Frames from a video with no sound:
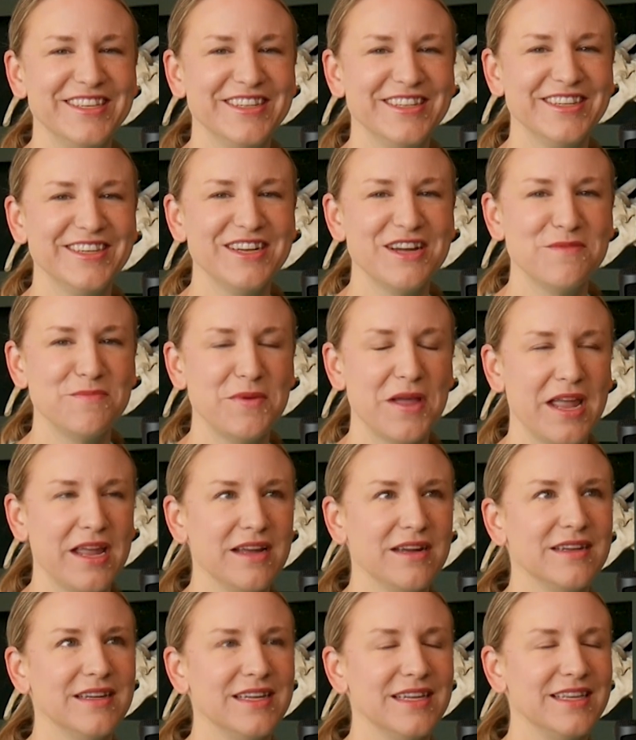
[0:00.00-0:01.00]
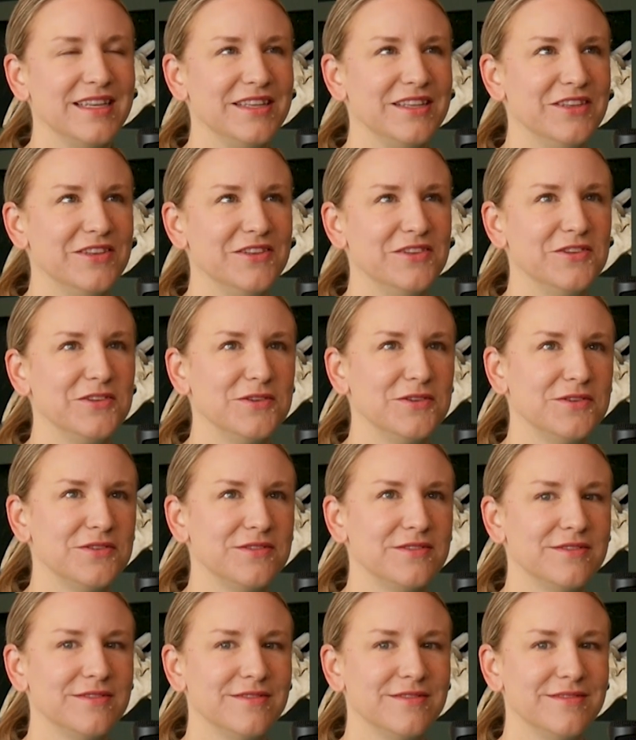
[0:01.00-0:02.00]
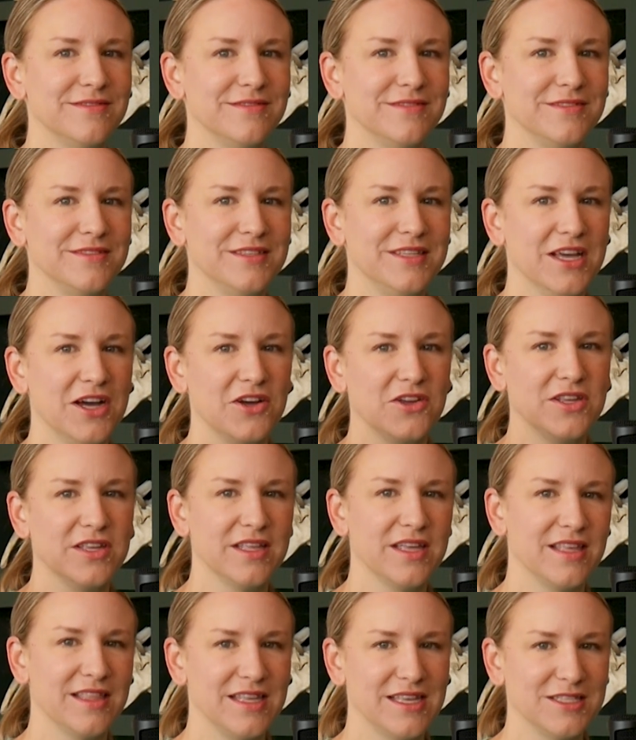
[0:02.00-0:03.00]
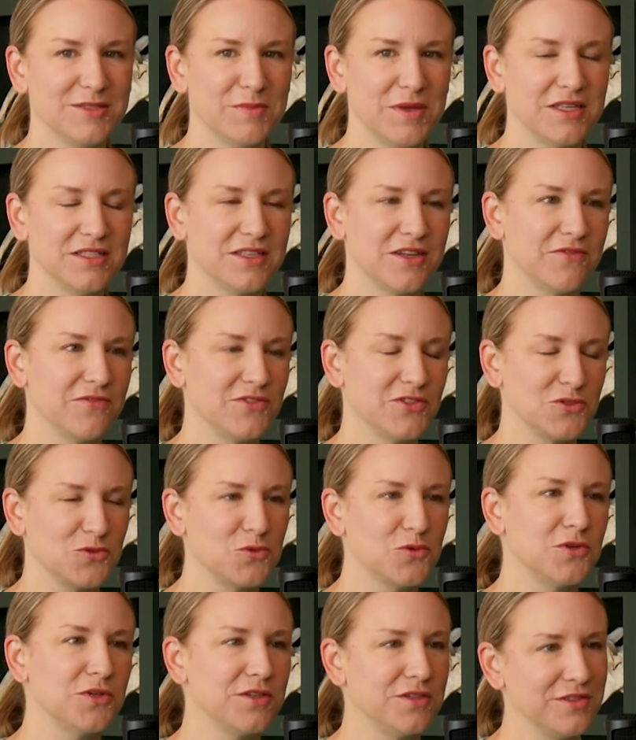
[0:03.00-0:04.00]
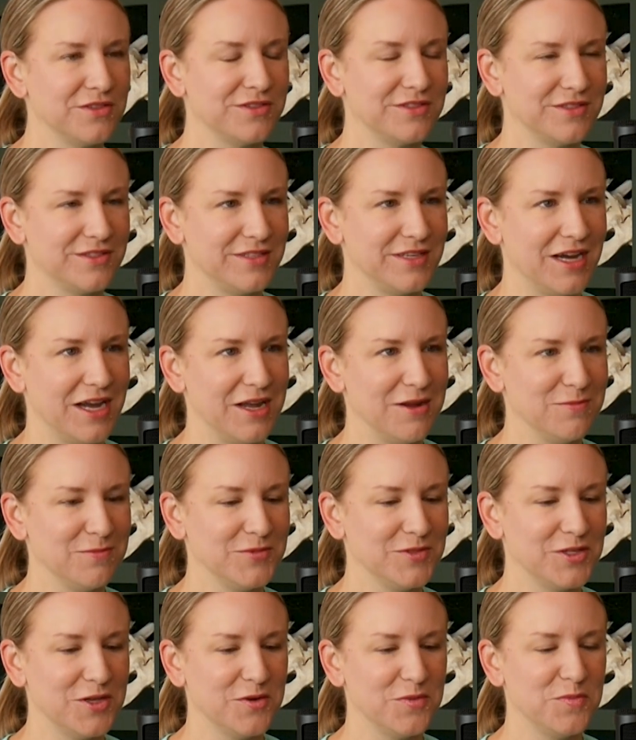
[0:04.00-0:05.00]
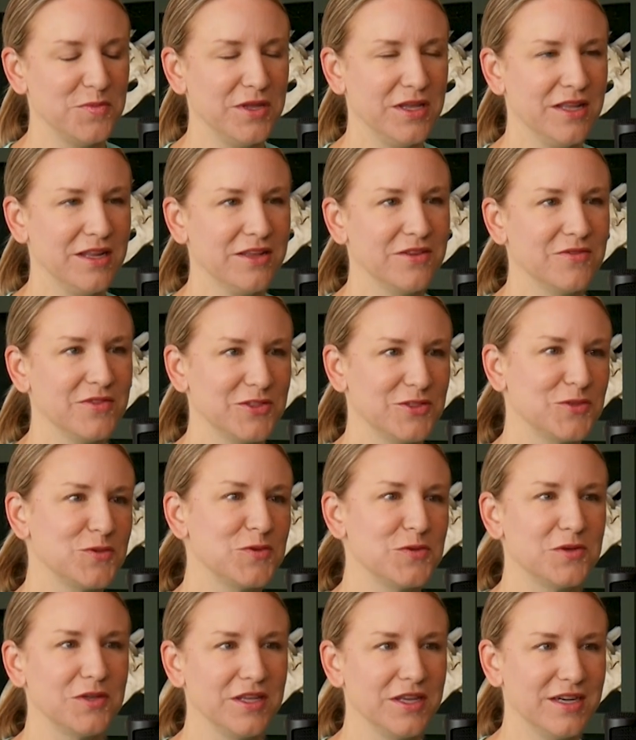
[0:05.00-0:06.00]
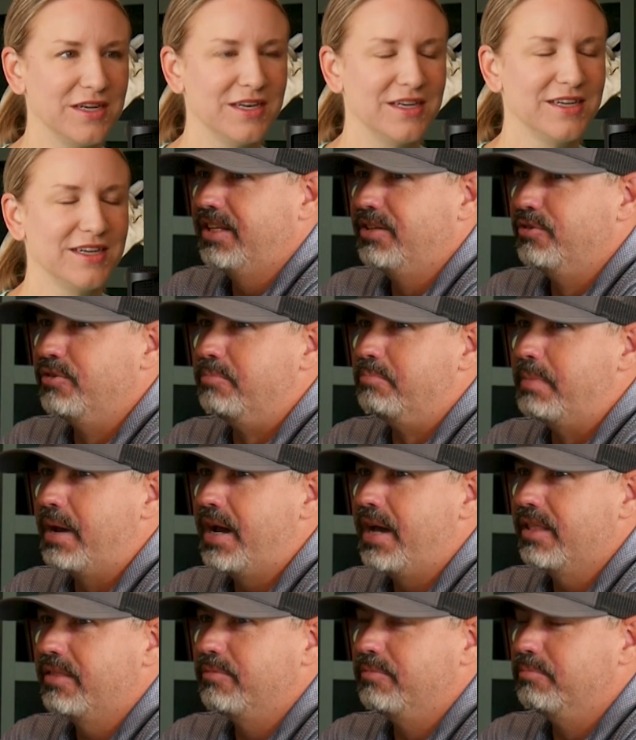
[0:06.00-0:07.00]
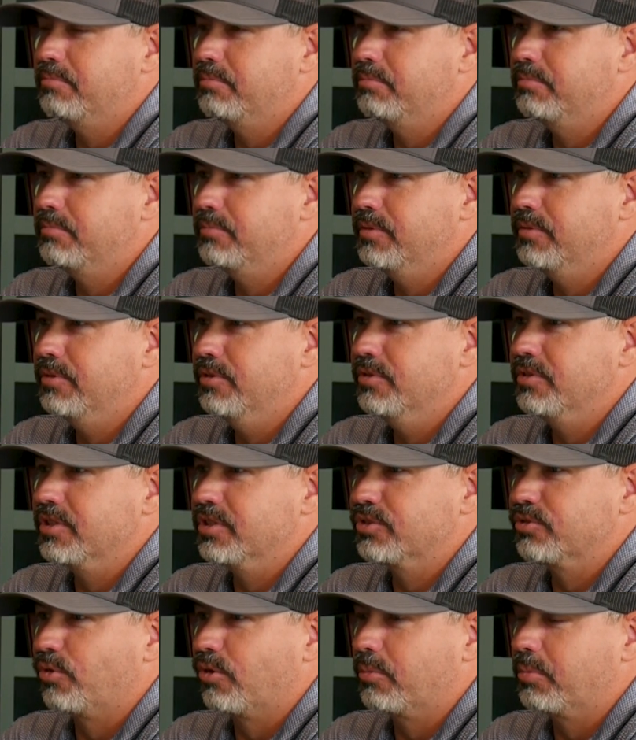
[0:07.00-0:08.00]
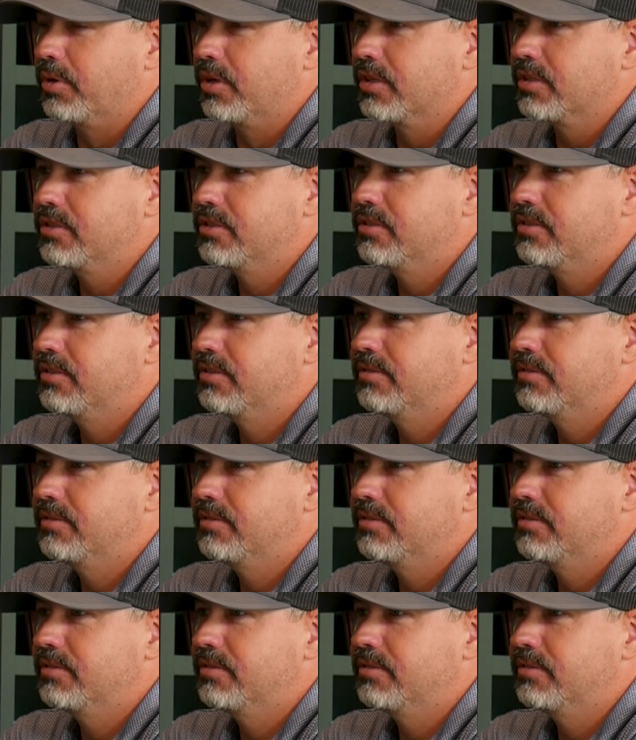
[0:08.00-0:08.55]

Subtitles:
you're a parent, you calculate things based off school time. So beginning of the school year. doing math using Starbucks.